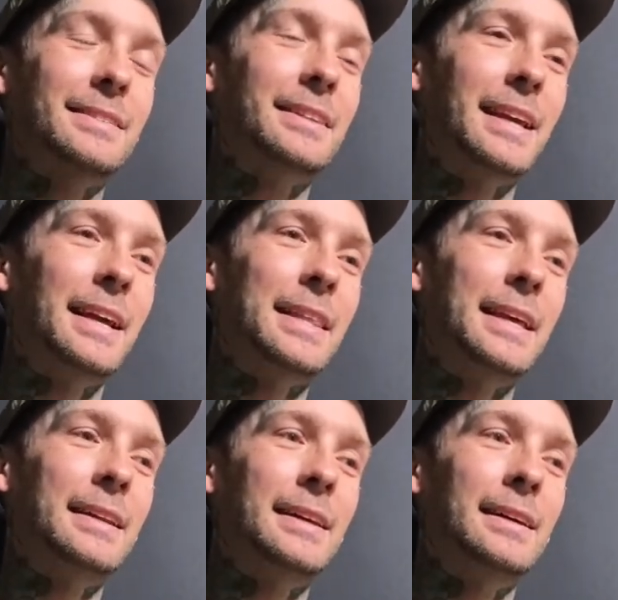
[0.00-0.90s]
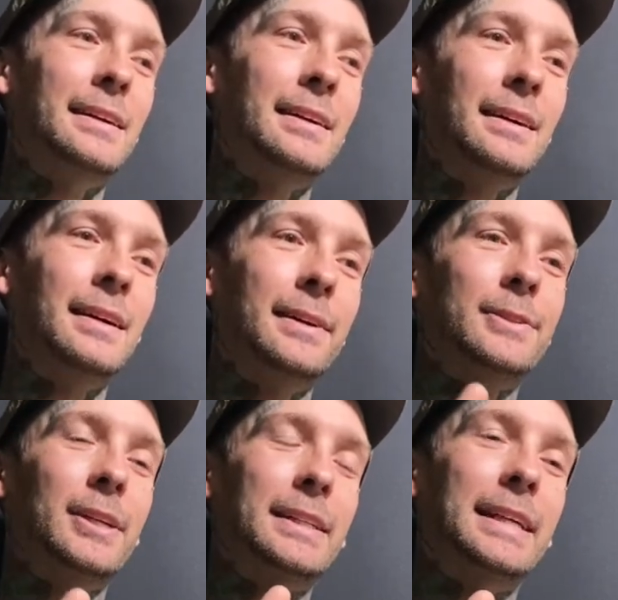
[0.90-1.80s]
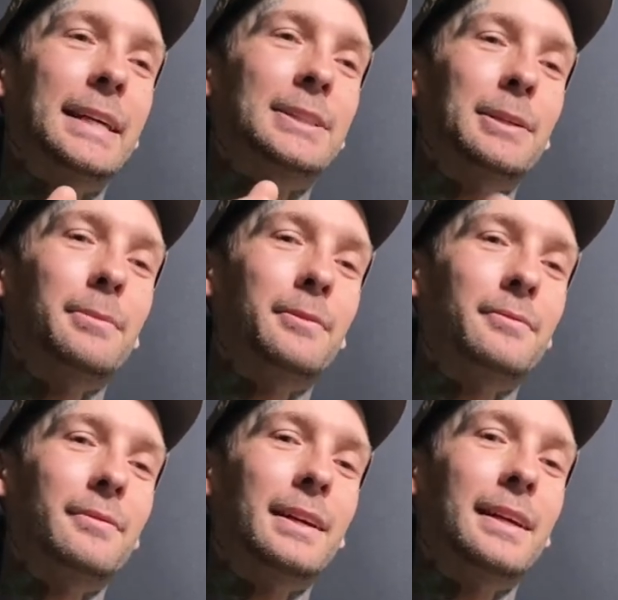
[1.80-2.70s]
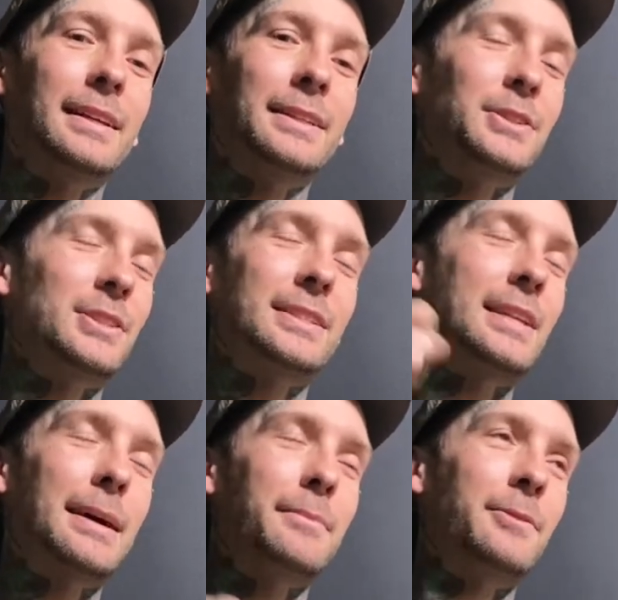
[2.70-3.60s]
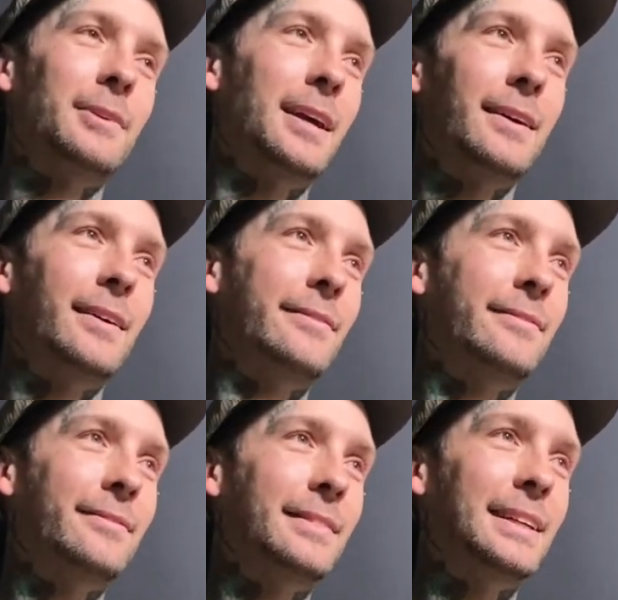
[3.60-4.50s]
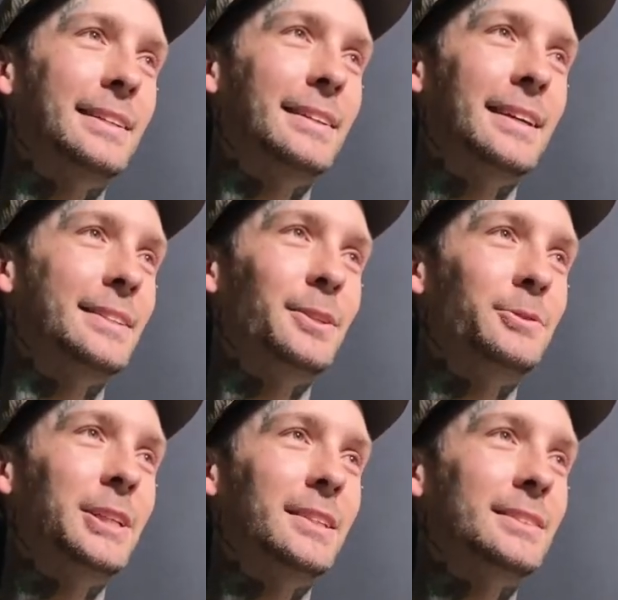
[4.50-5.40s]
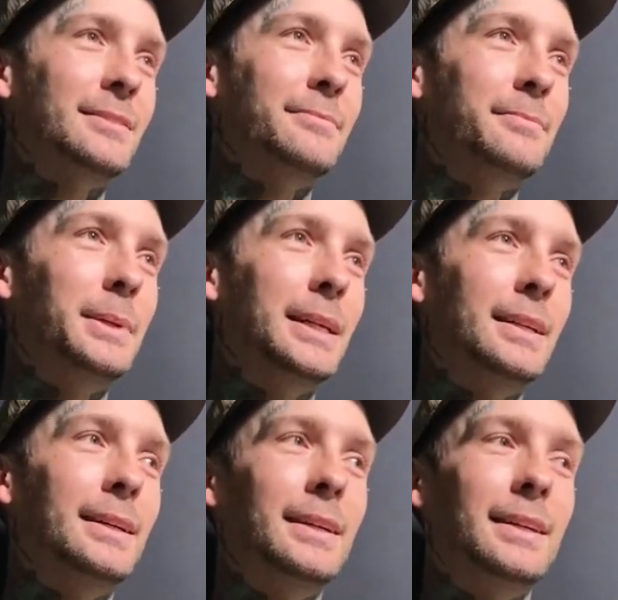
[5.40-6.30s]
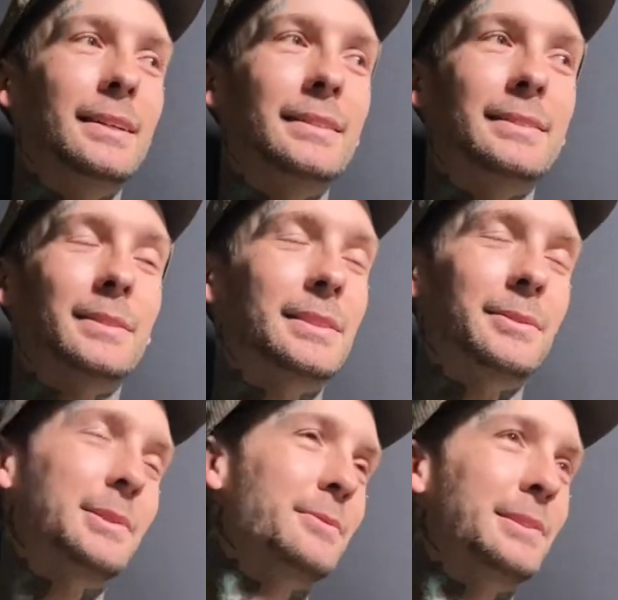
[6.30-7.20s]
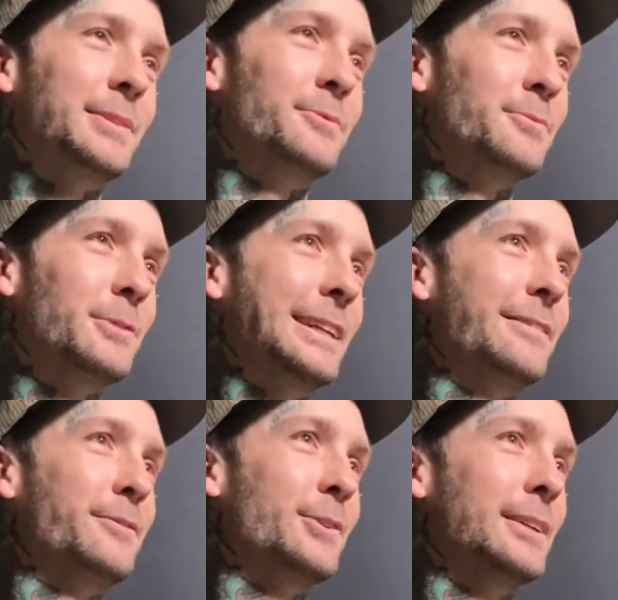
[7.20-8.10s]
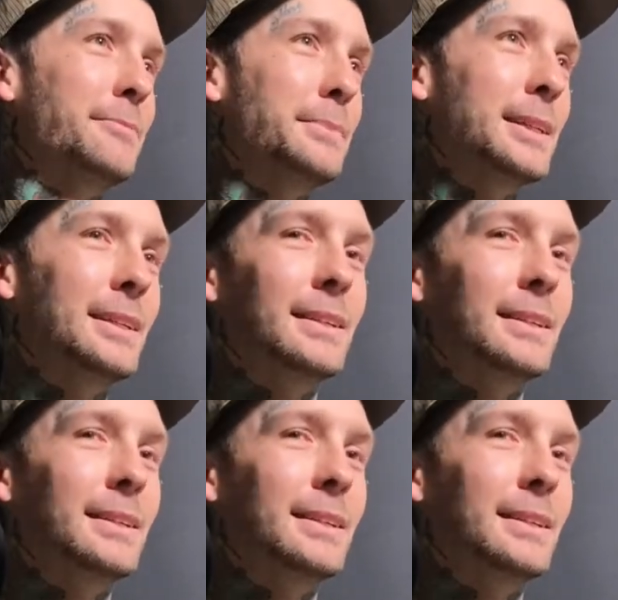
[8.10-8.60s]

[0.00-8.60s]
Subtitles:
and then tried to catch it, and it just snapped me right off. And I had no chance. But it's because I wasn't really ready for it. But